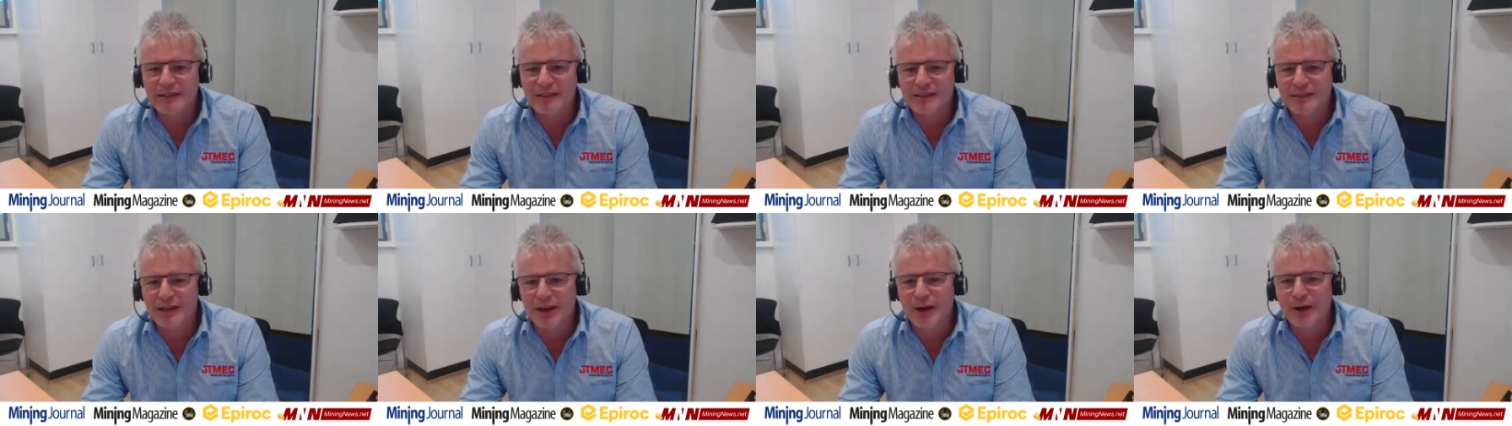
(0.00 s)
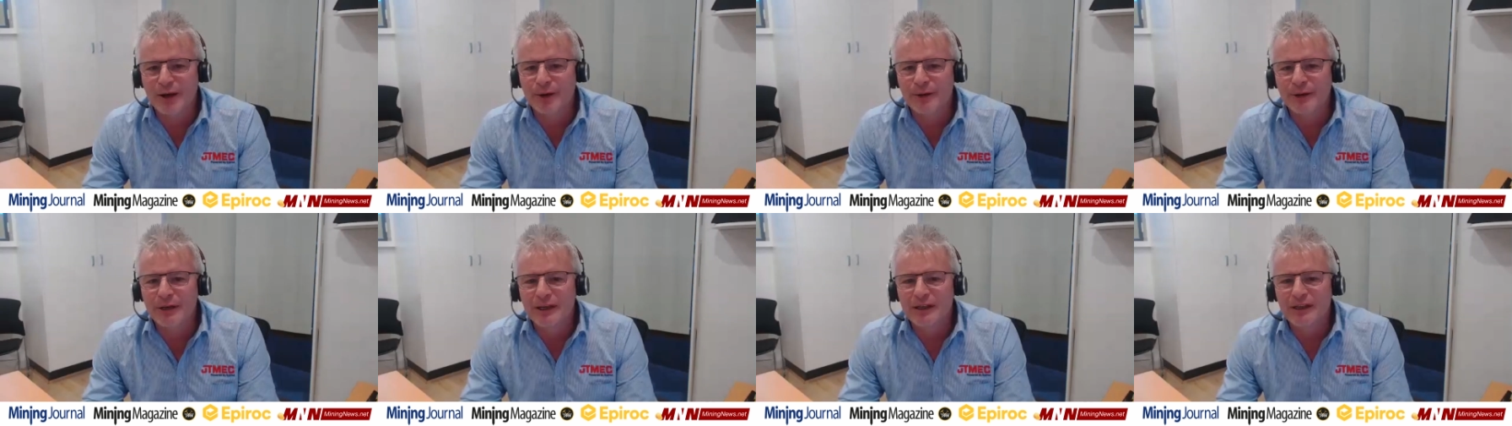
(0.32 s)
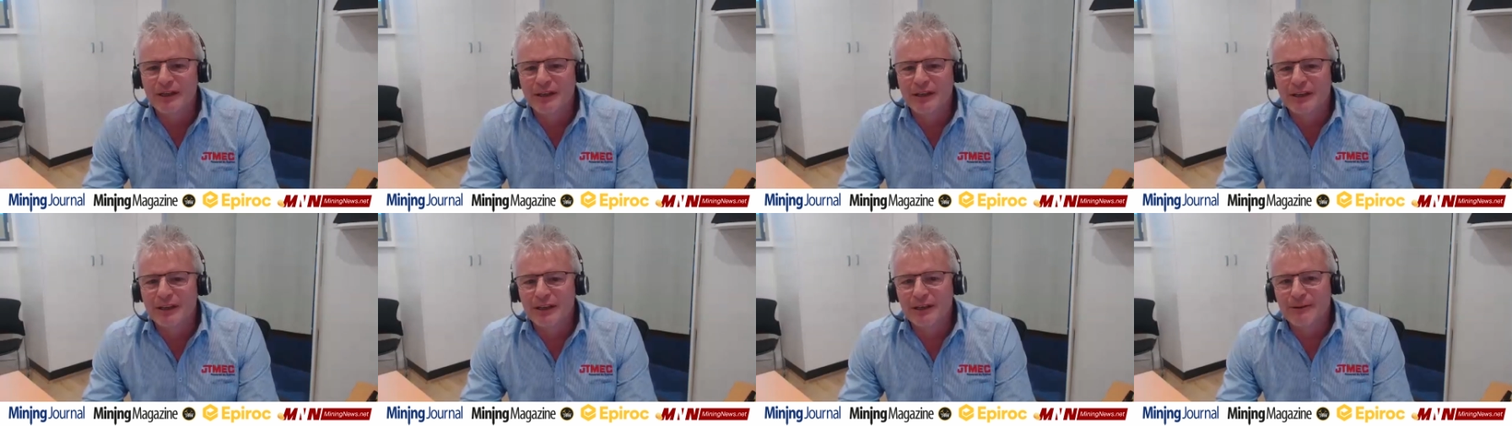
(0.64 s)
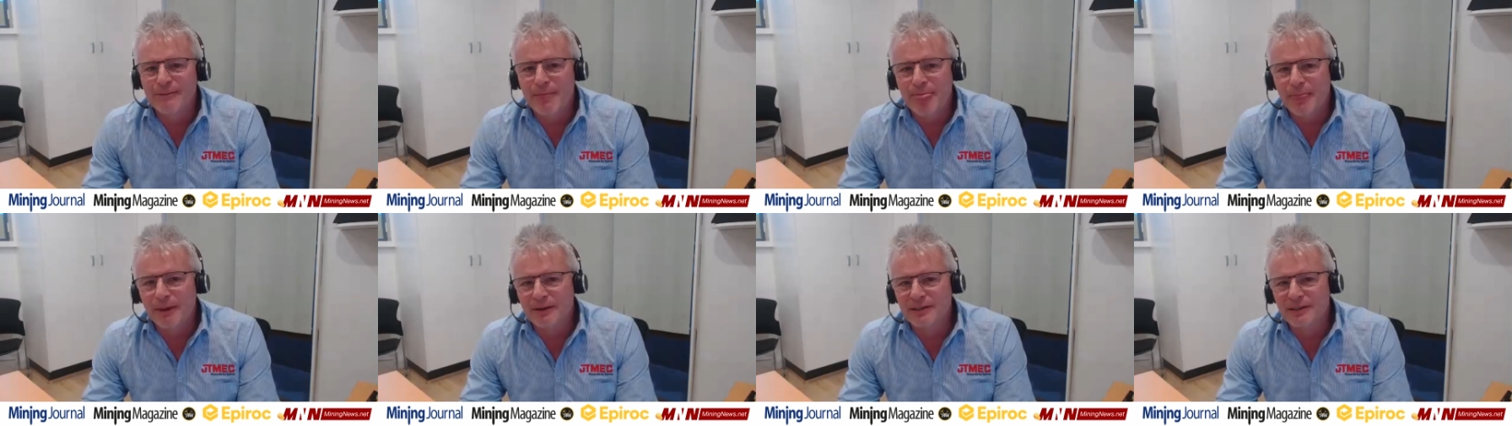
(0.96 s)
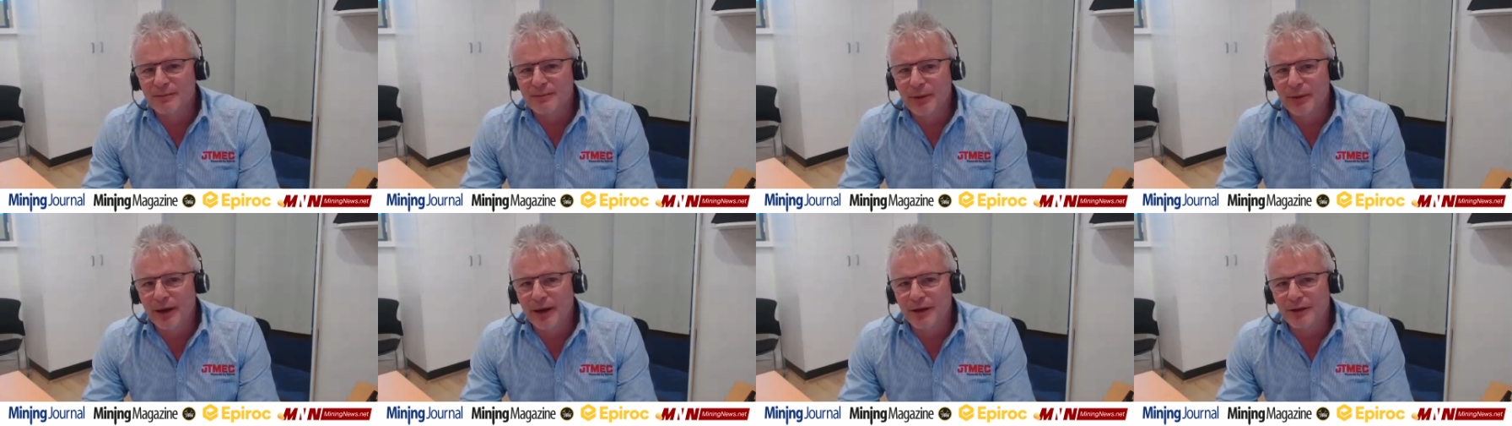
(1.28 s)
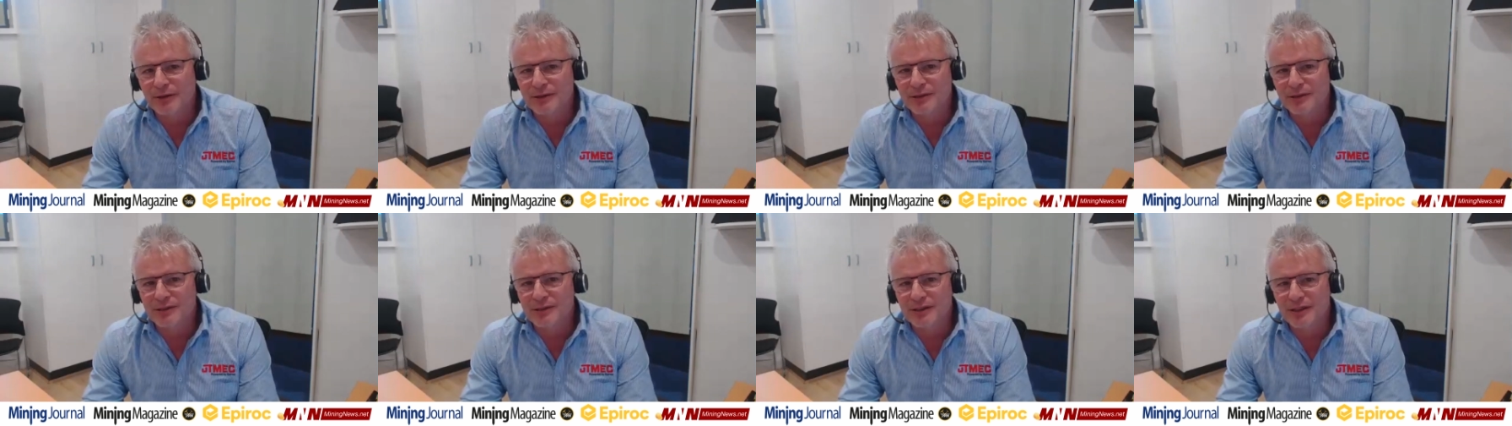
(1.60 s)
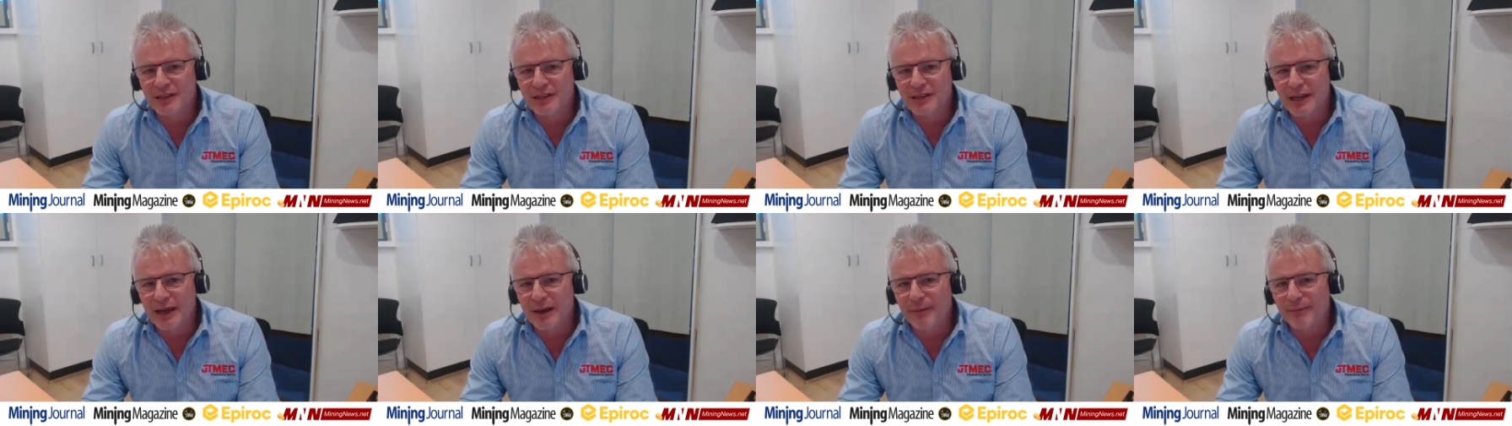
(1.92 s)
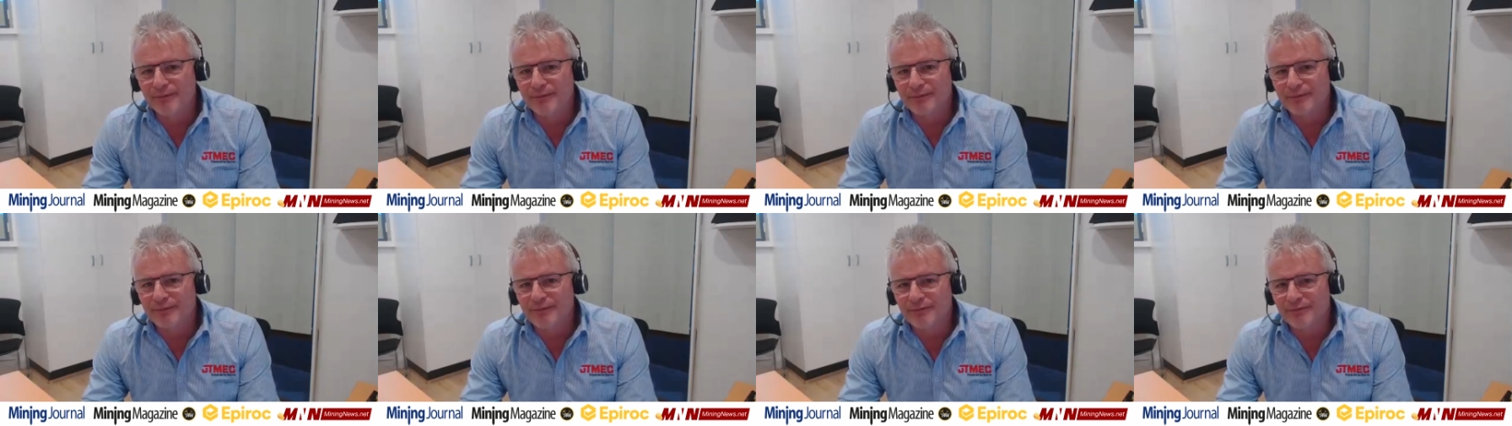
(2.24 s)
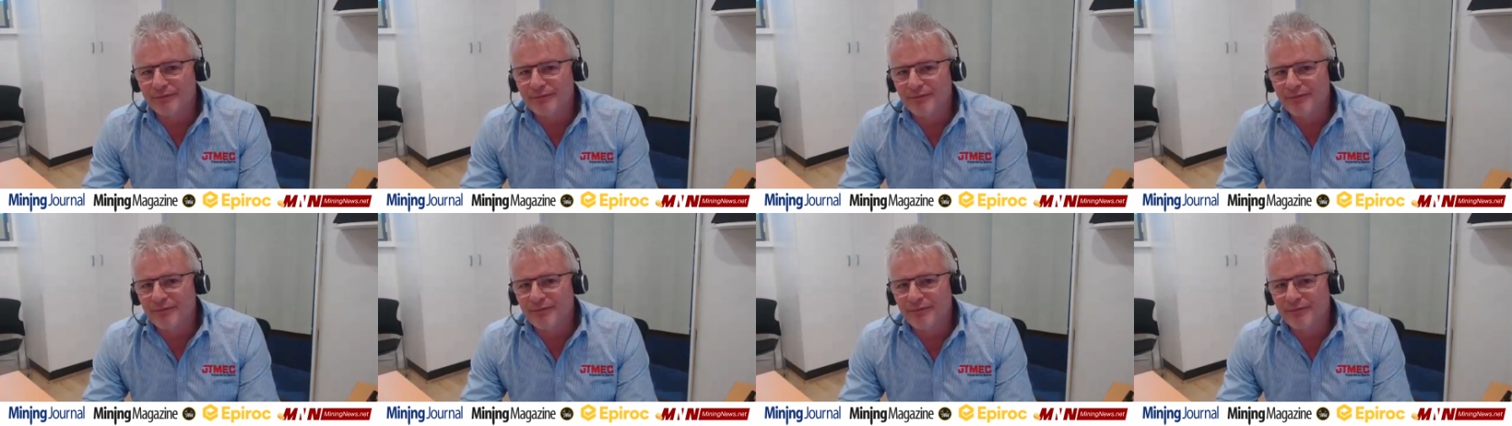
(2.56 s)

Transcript: So I suppose the um,